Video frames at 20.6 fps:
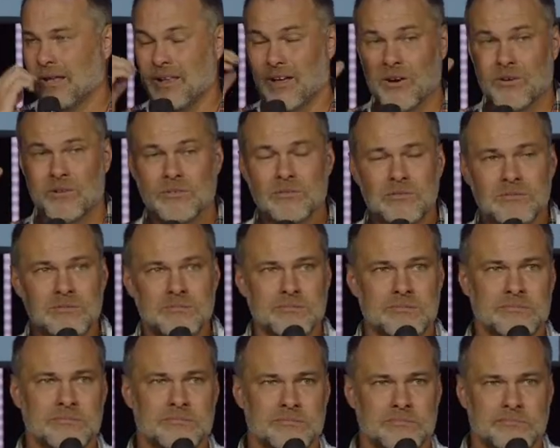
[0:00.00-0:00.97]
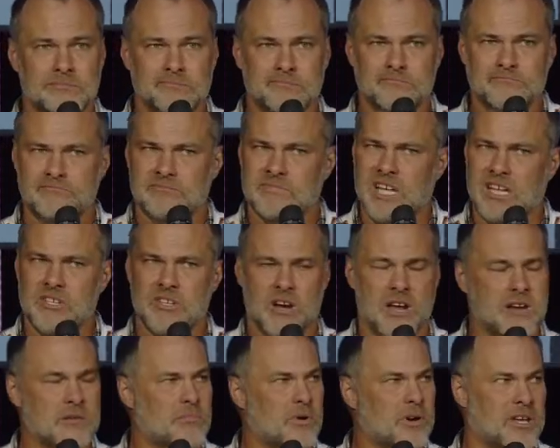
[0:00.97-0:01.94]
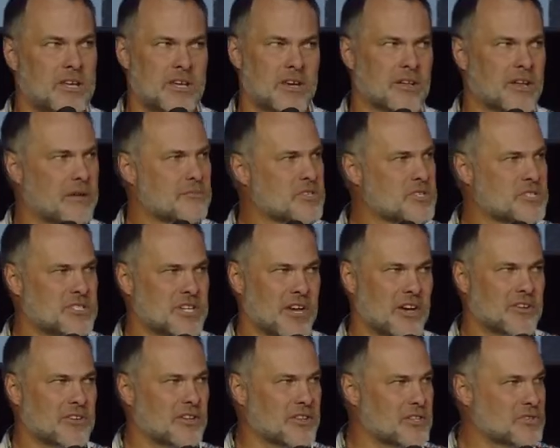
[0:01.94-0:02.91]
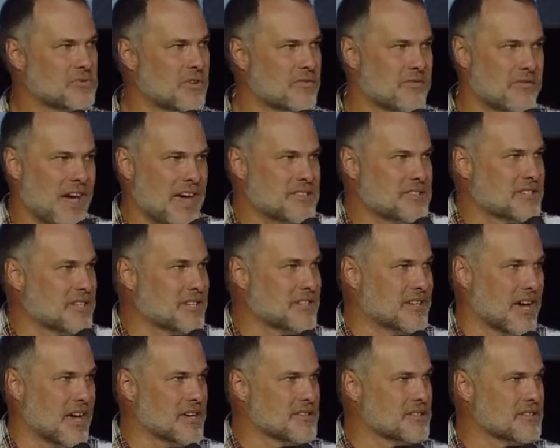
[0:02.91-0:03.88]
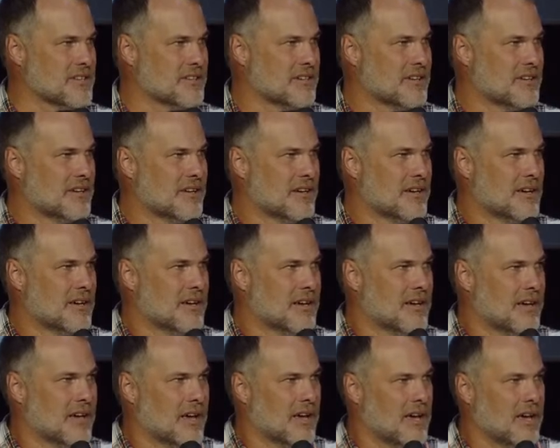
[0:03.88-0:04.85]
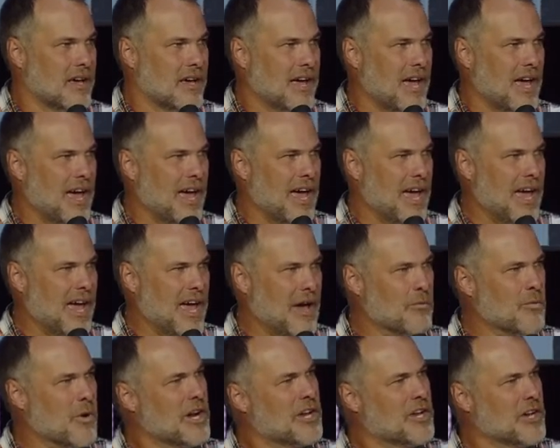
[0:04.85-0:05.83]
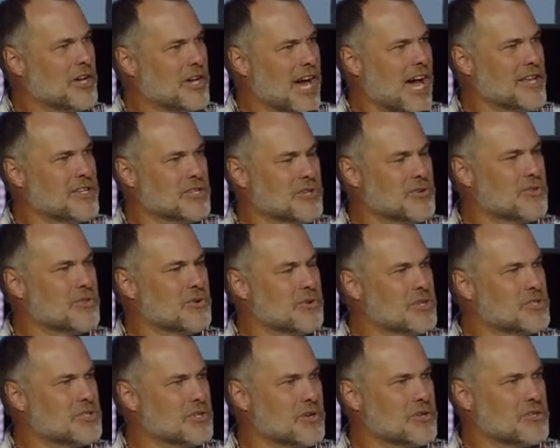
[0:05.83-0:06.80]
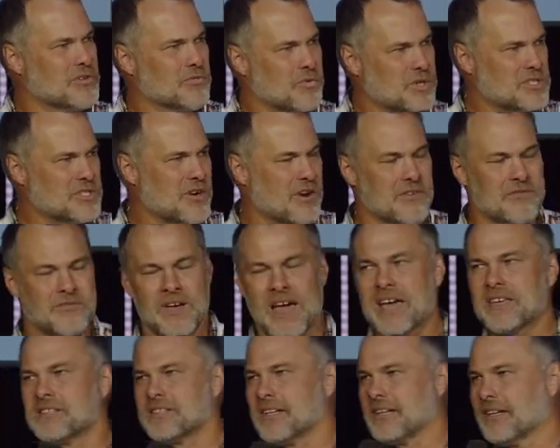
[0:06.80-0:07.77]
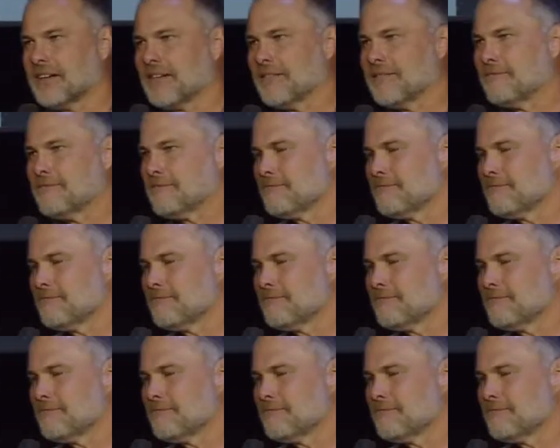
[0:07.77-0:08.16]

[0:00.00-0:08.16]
Hello? I'm not trying to bring guilt. I'm just telling you, this is what fasting does. And what could God do through a church if we started fasting?